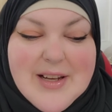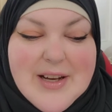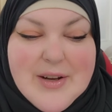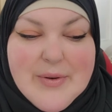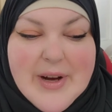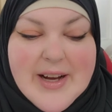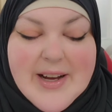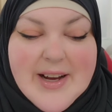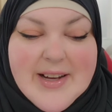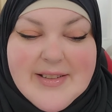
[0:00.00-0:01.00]
you know,
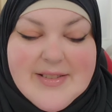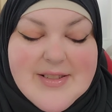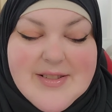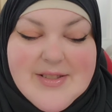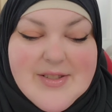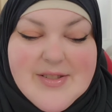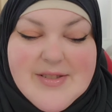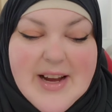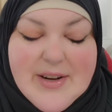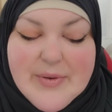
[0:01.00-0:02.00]
I
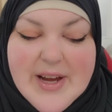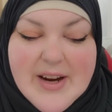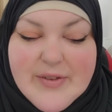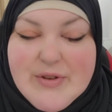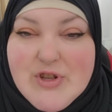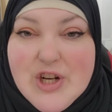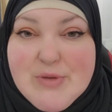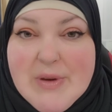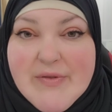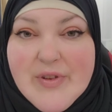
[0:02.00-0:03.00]
don't care if you
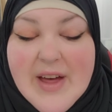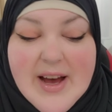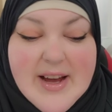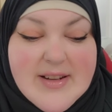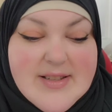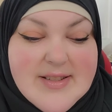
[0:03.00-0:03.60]
judge me for that,